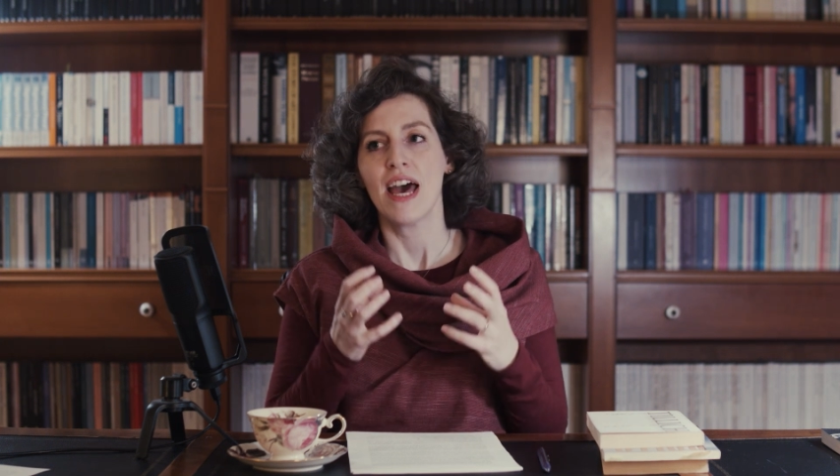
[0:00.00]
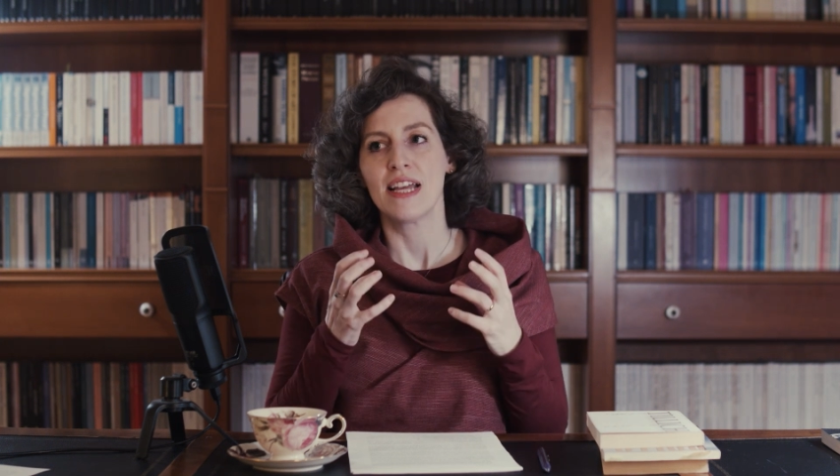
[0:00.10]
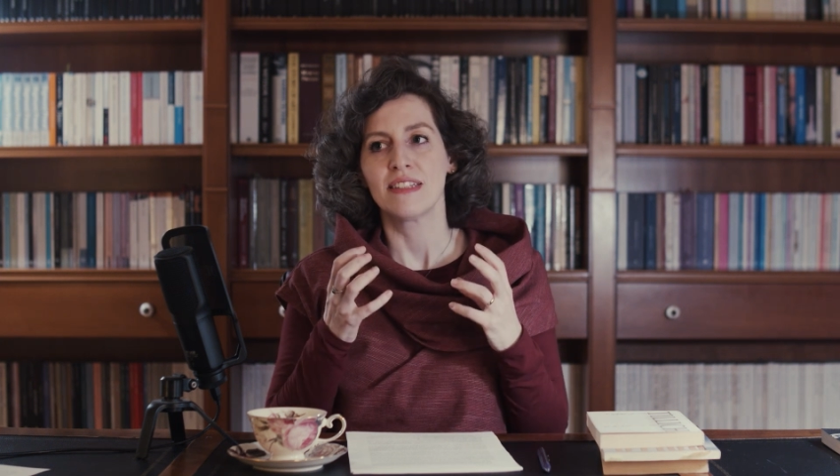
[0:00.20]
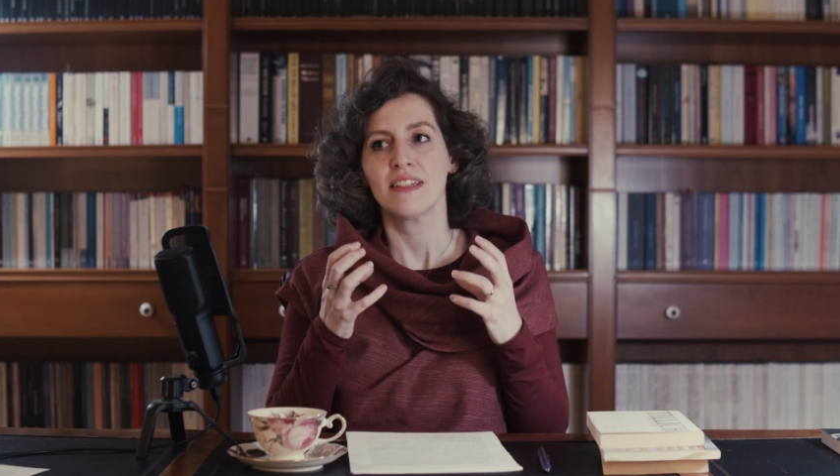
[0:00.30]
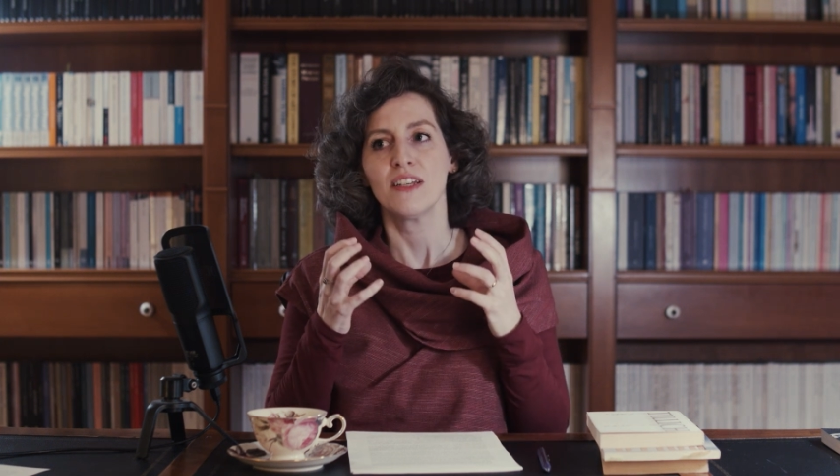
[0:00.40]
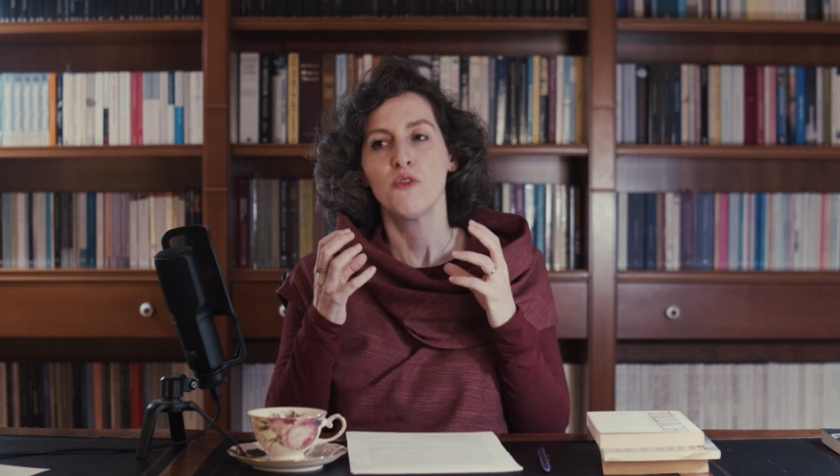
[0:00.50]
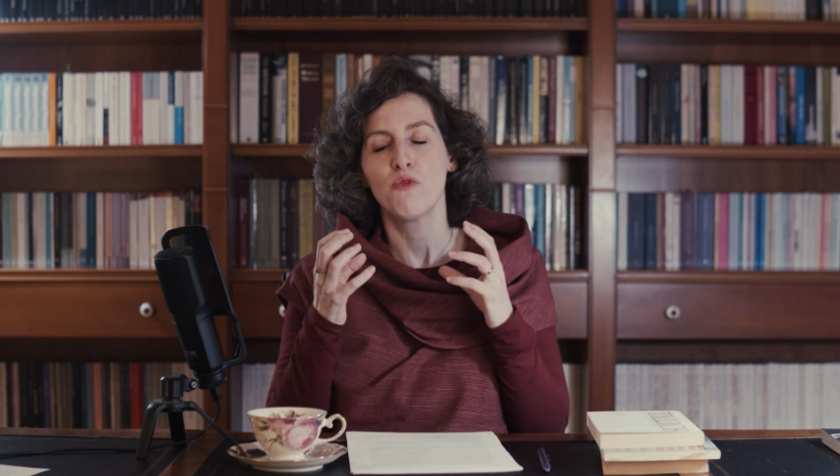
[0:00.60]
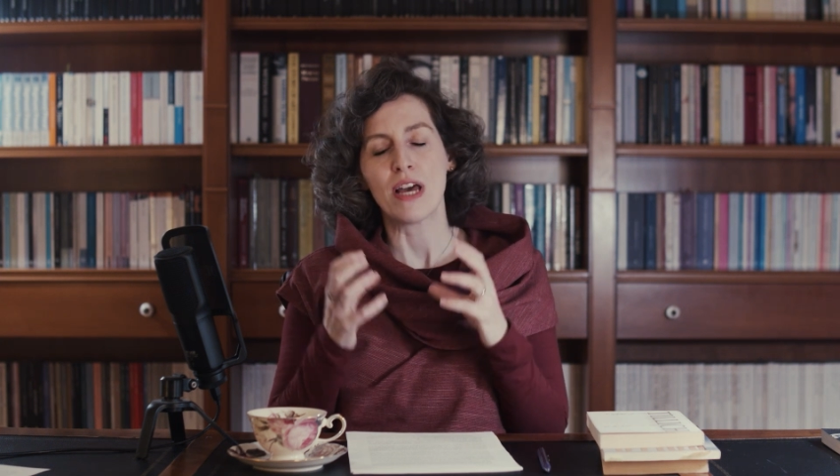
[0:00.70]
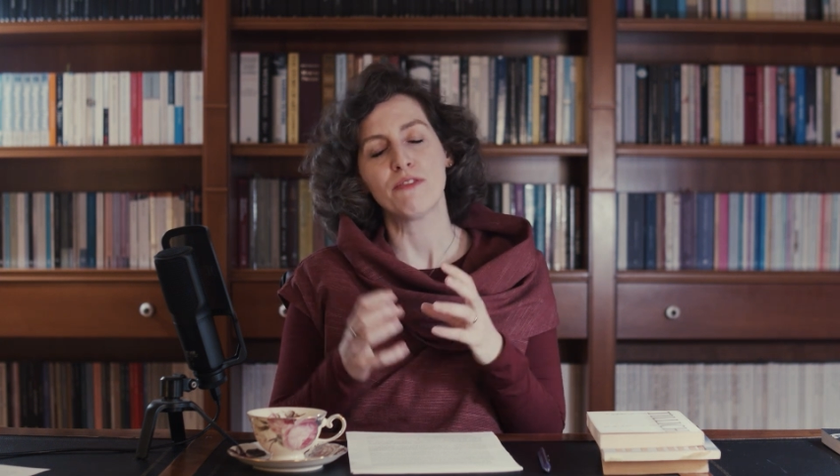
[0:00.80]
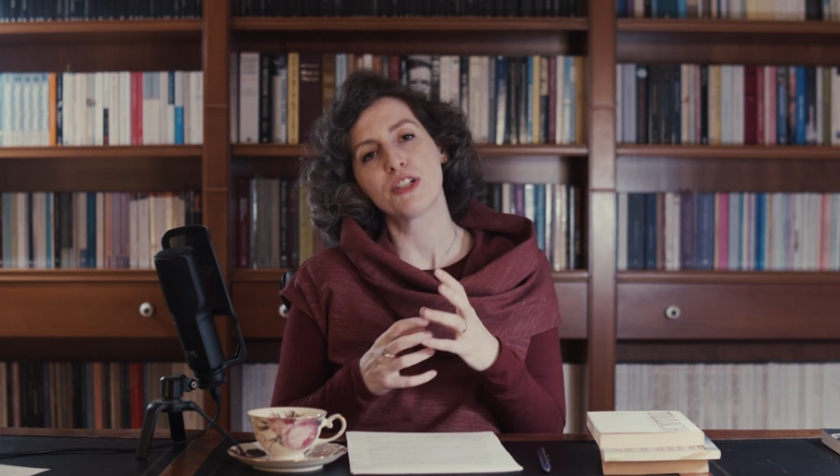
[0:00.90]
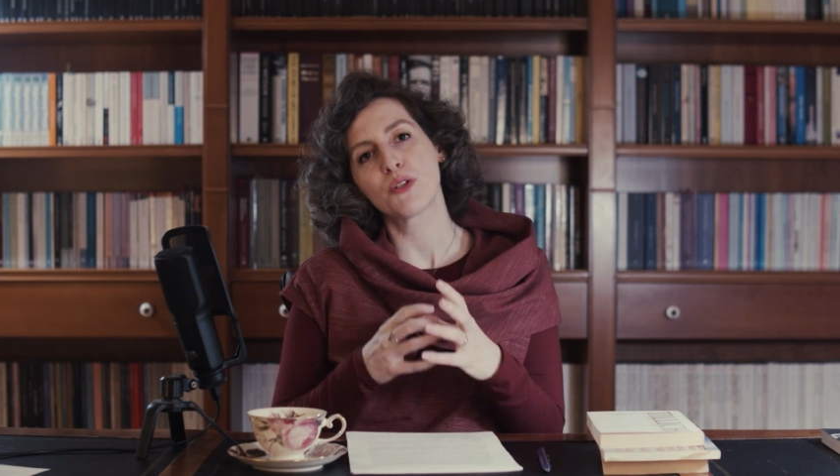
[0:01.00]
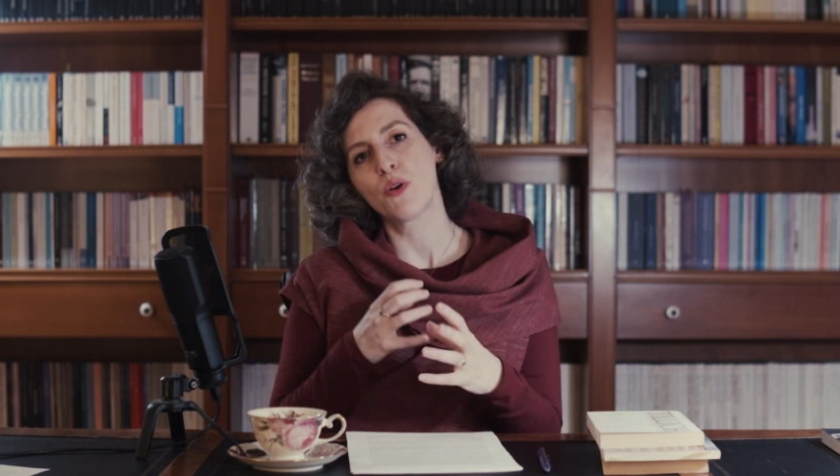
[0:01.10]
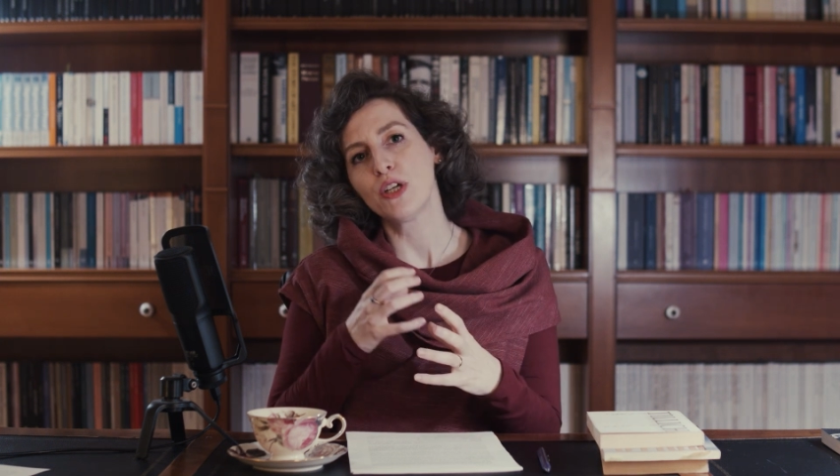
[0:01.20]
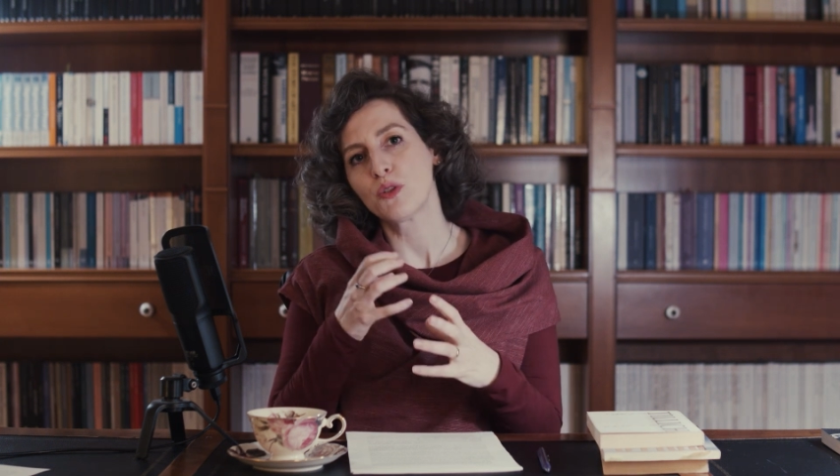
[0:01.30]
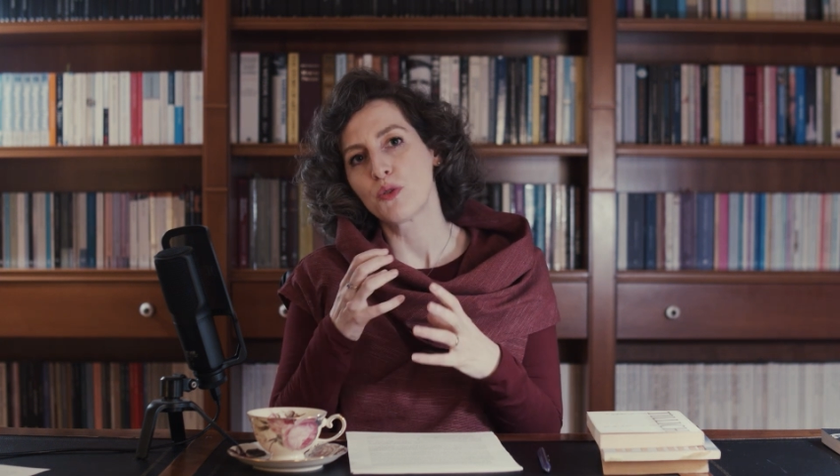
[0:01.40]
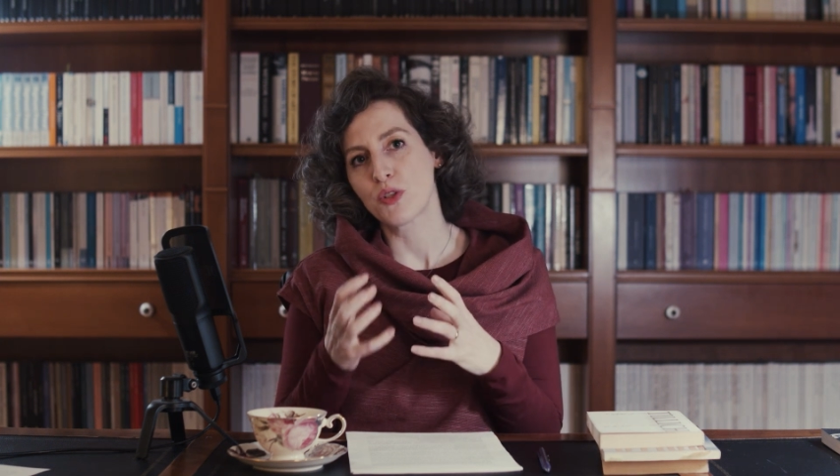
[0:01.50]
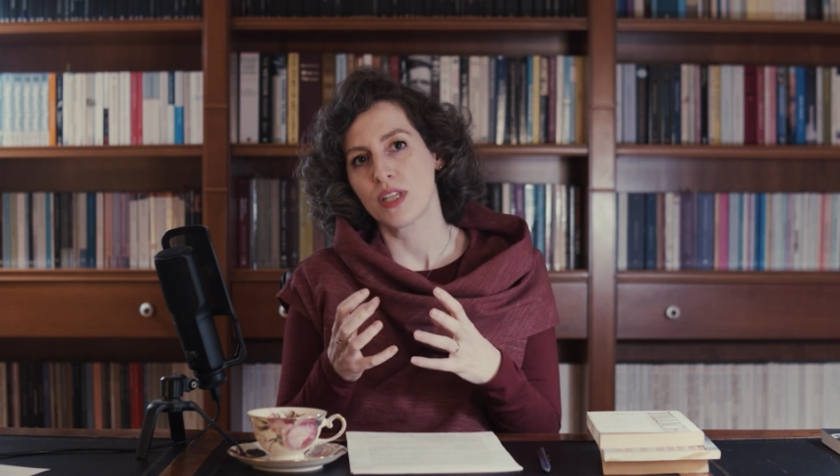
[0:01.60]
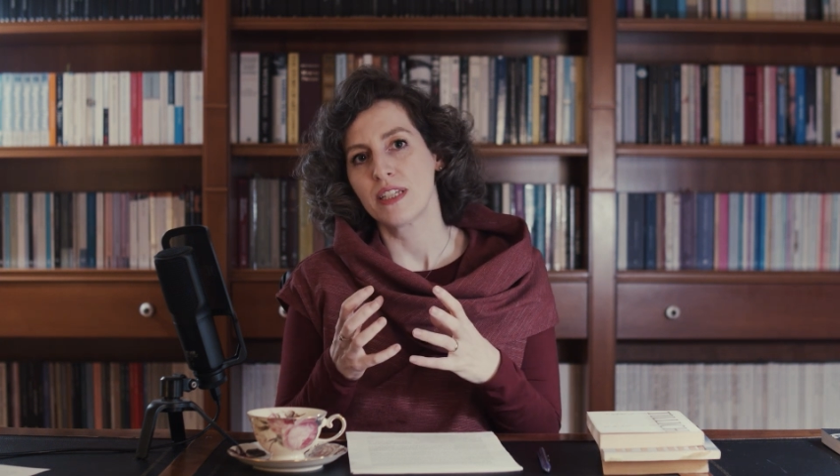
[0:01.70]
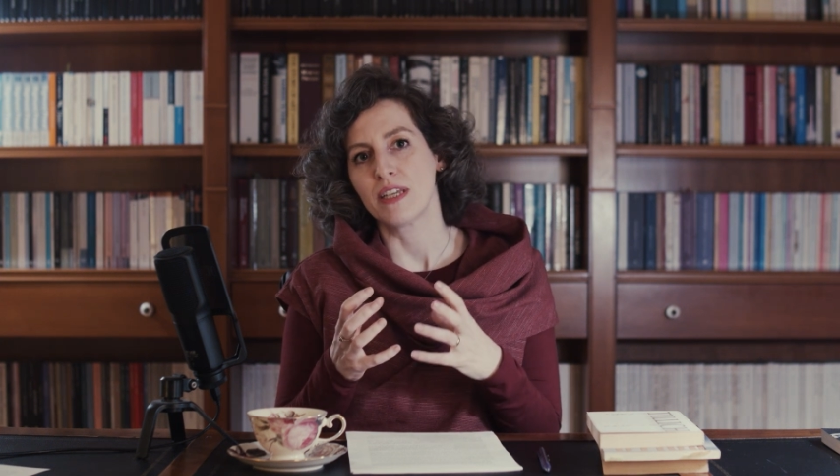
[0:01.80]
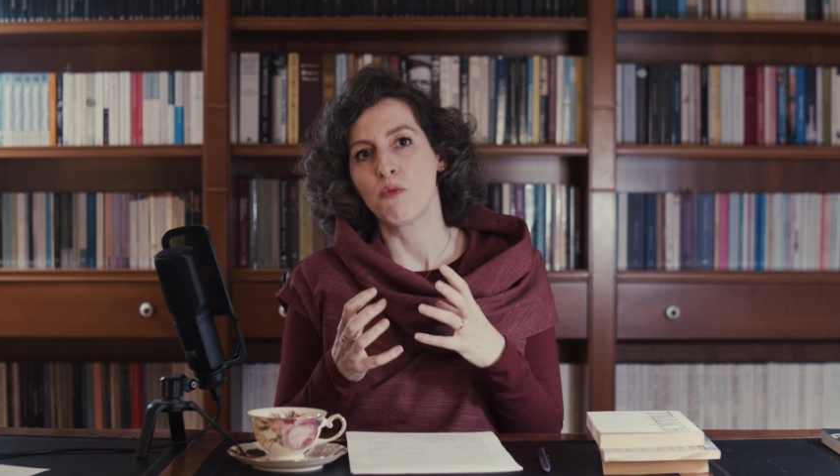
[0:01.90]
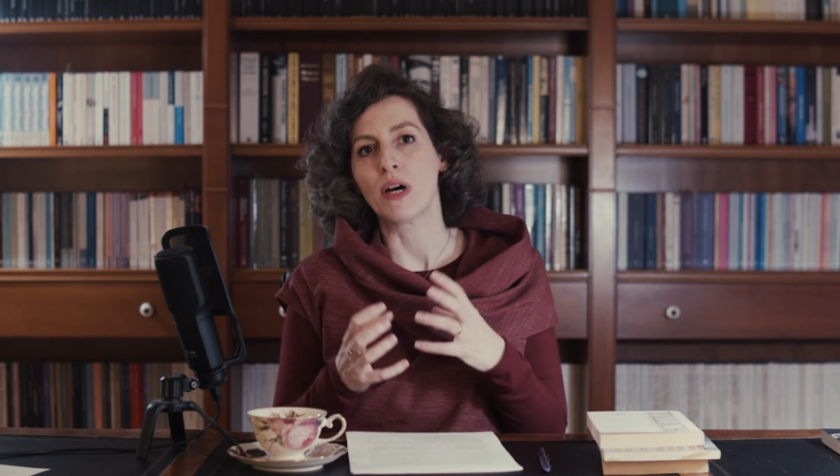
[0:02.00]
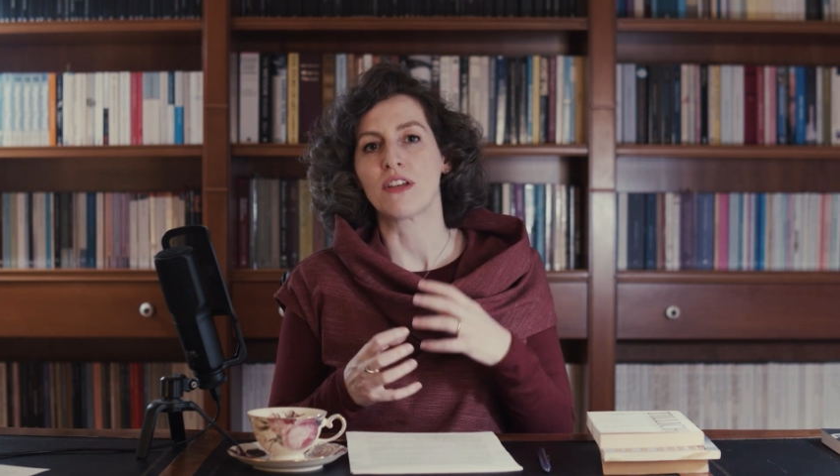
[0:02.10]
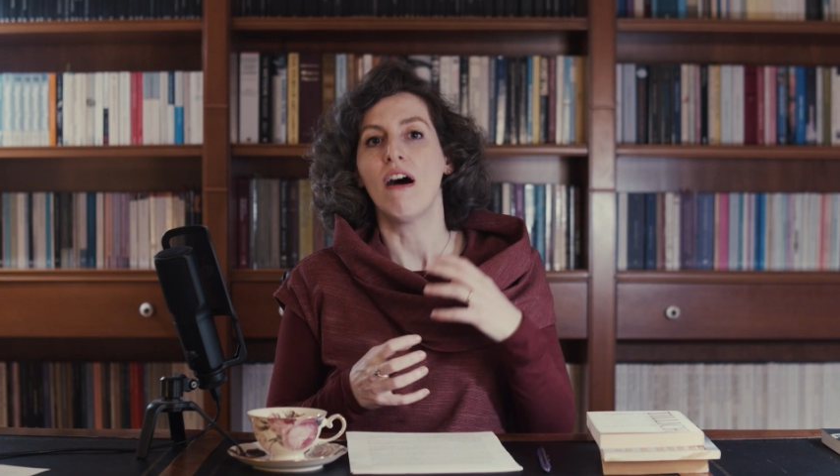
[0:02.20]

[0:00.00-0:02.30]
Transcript: And when we're going to study what